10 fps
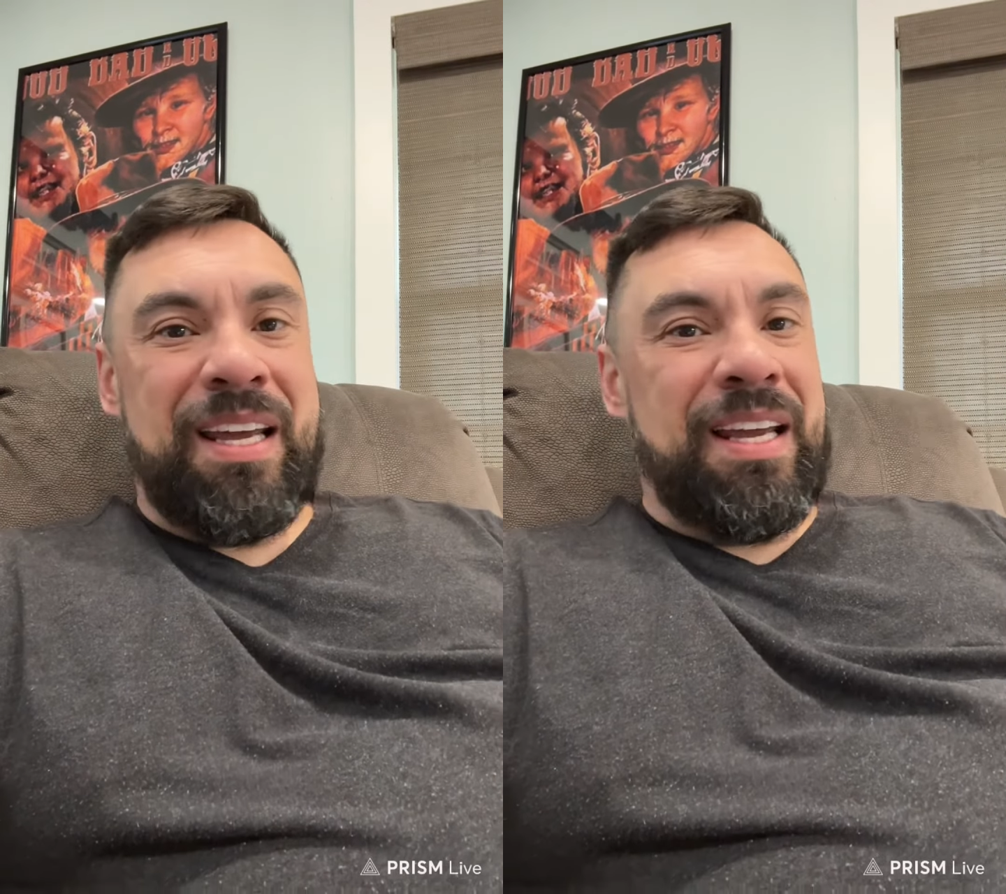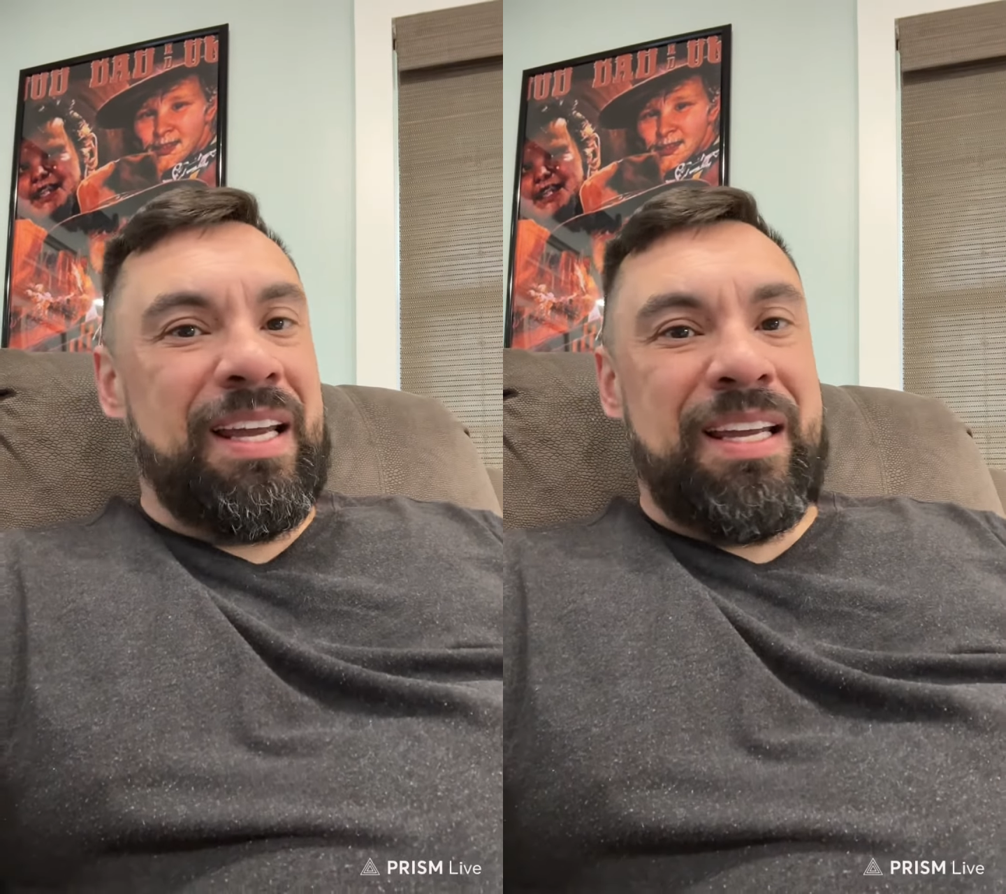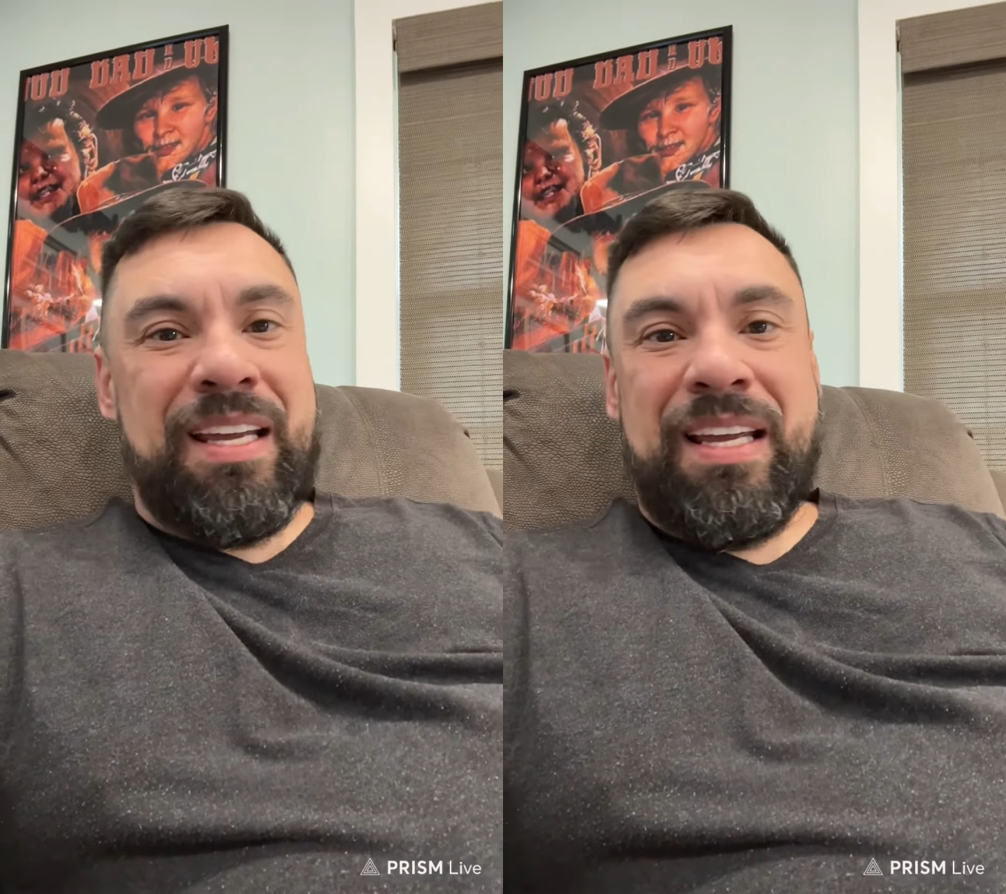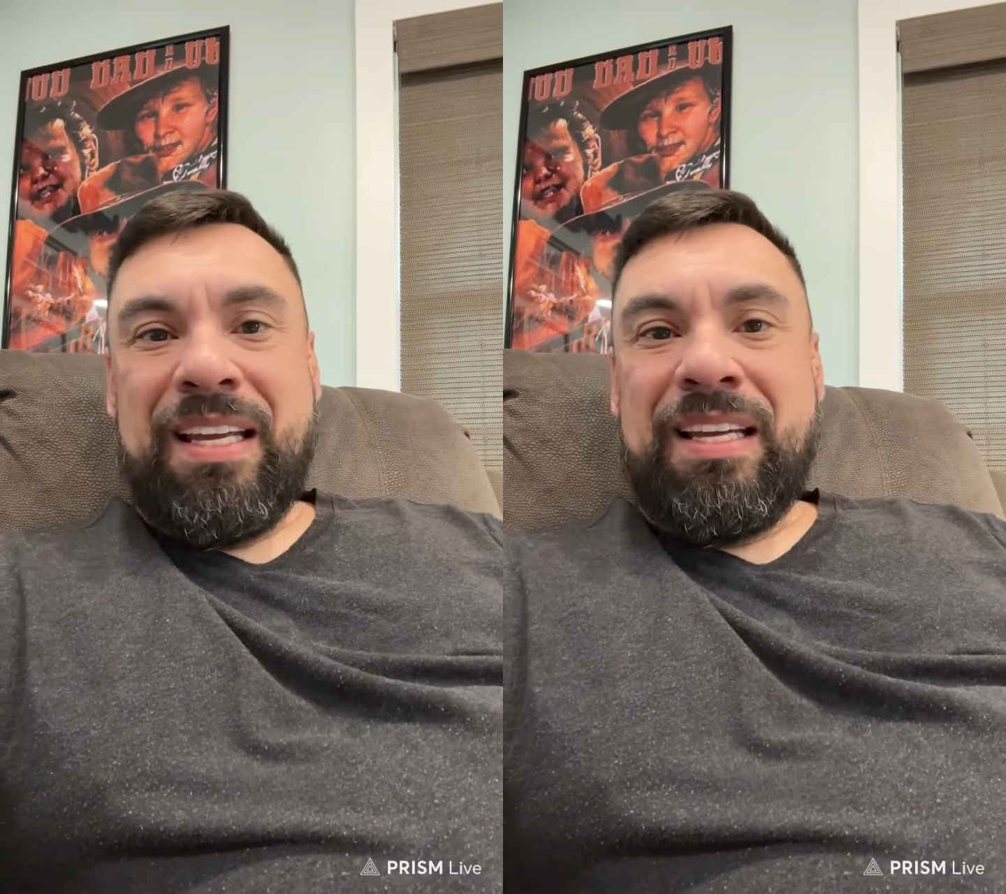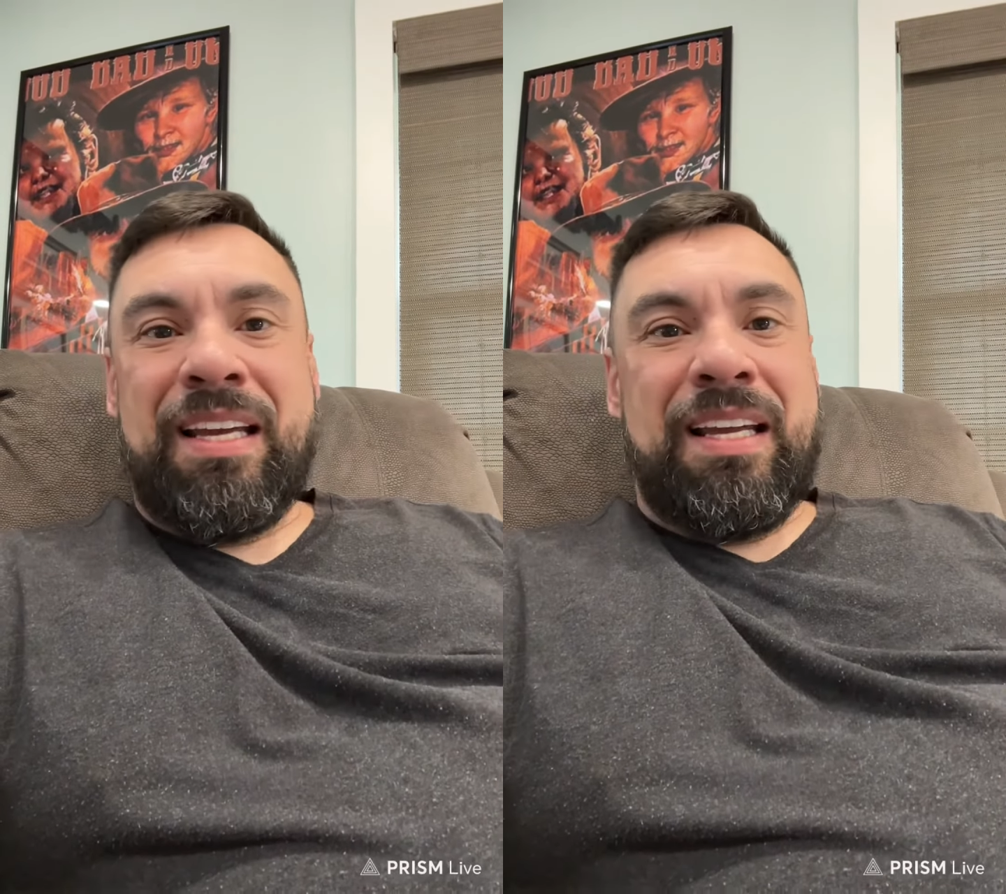He
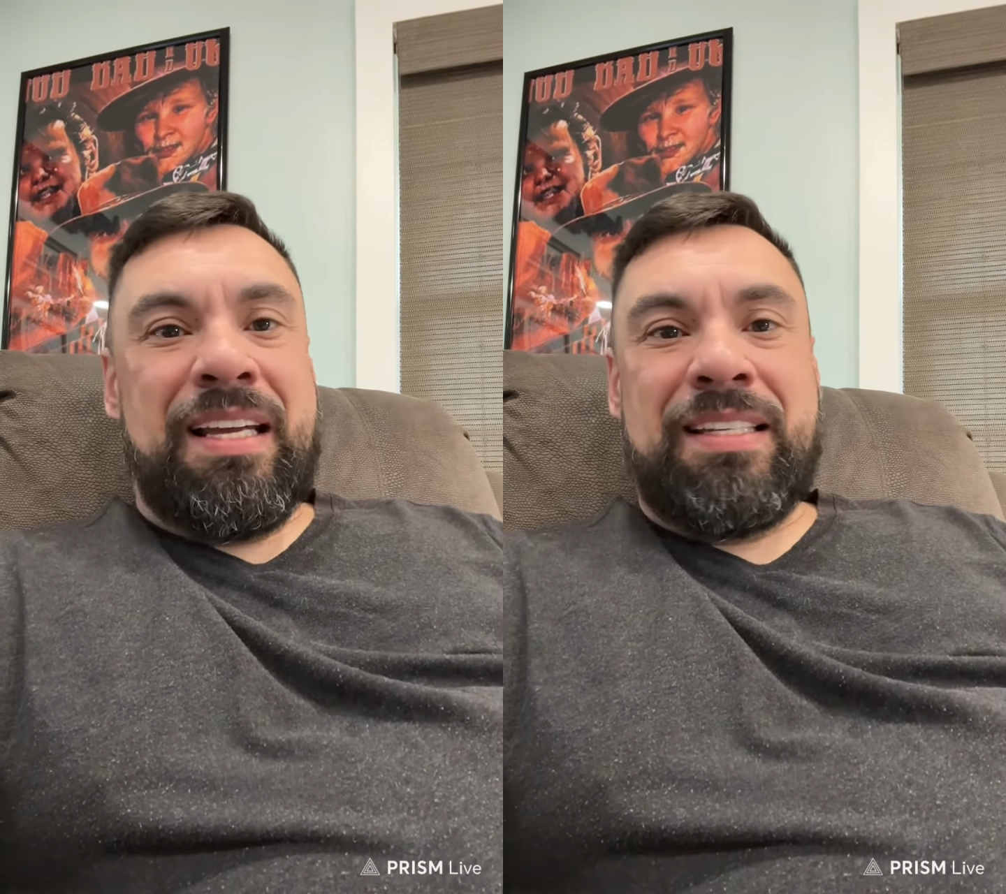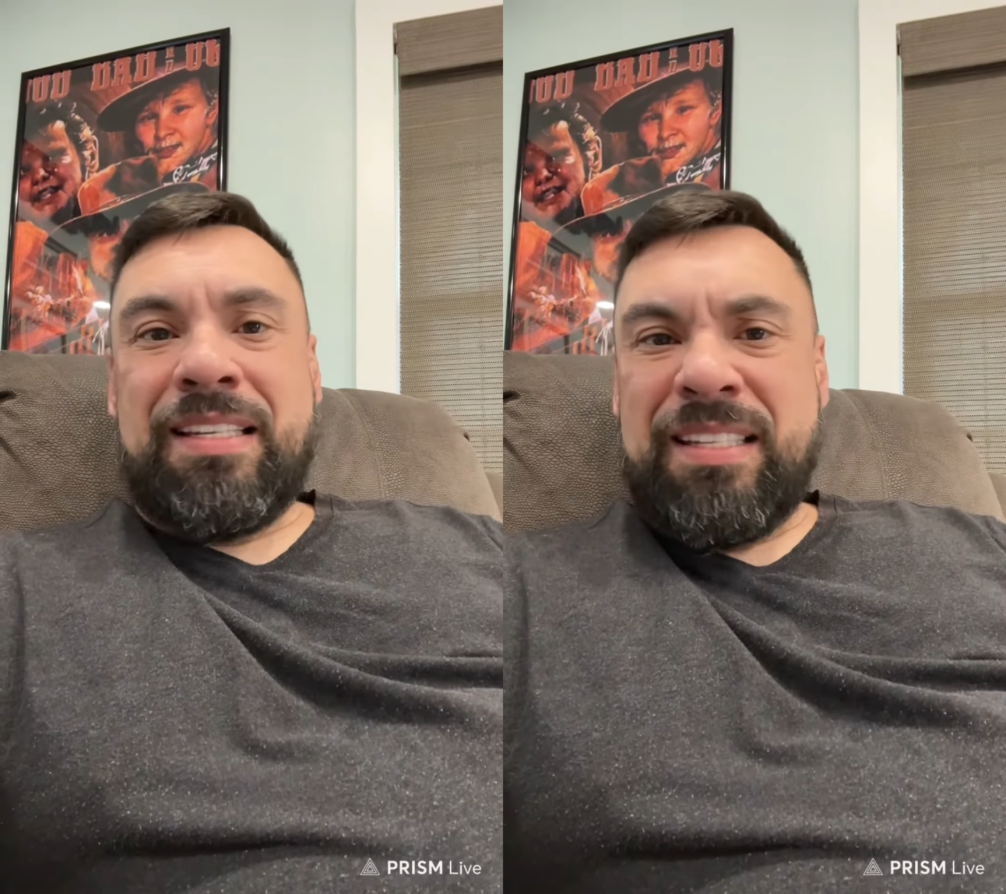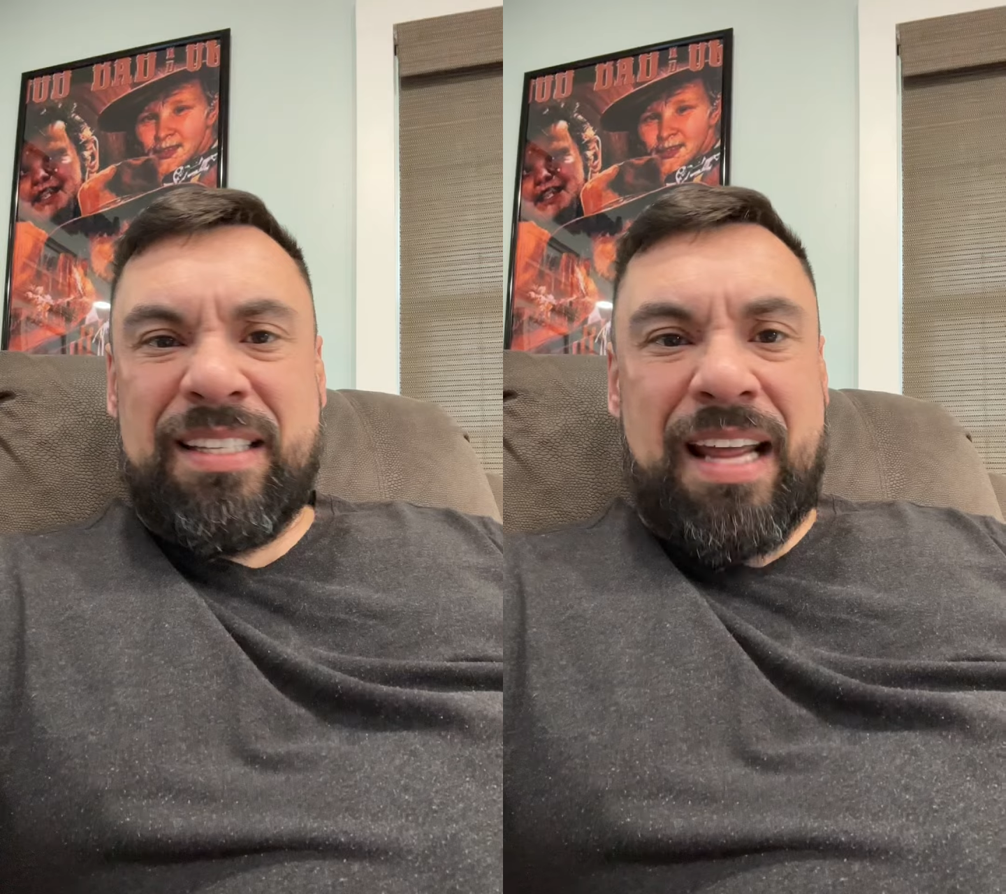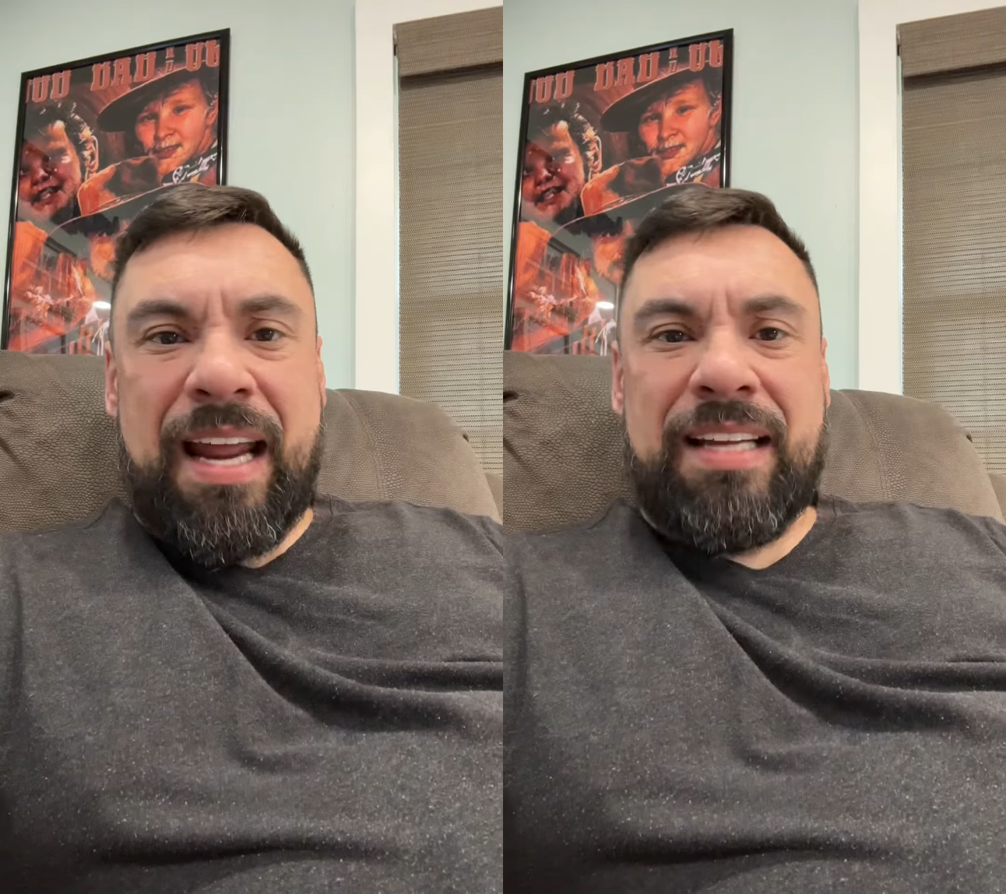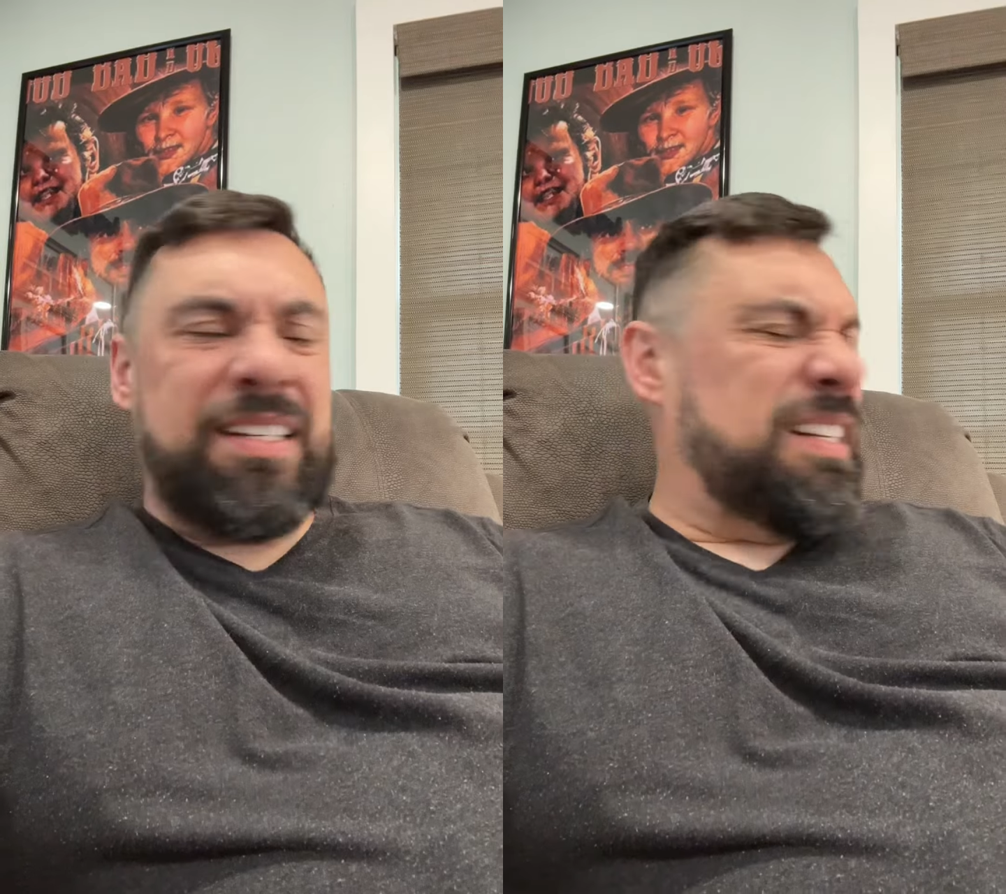he he sustains us.